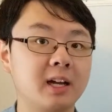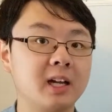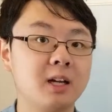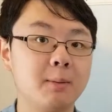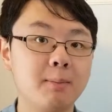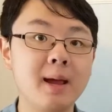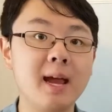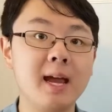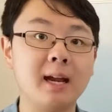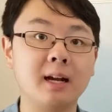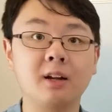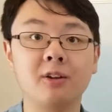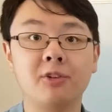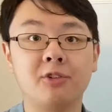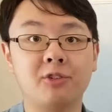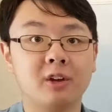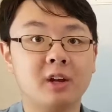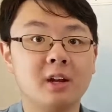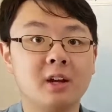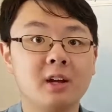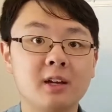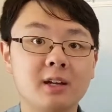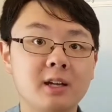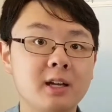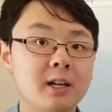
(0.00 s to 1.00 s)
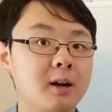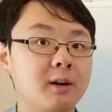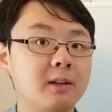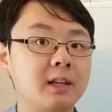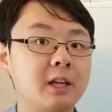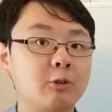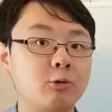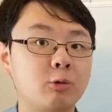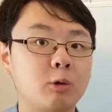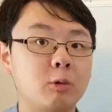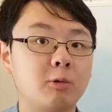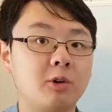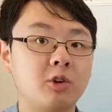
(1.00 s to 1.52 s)
a debate because,
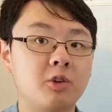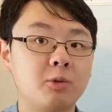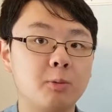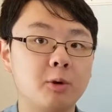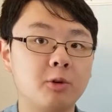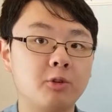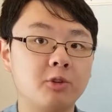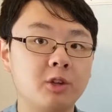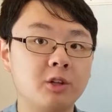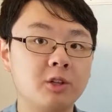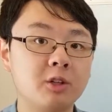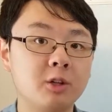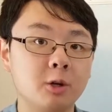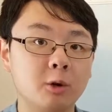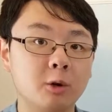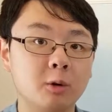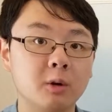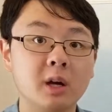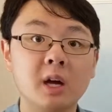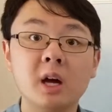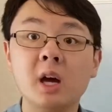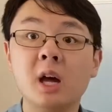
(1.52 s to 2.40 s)
that's what we're supposed to do.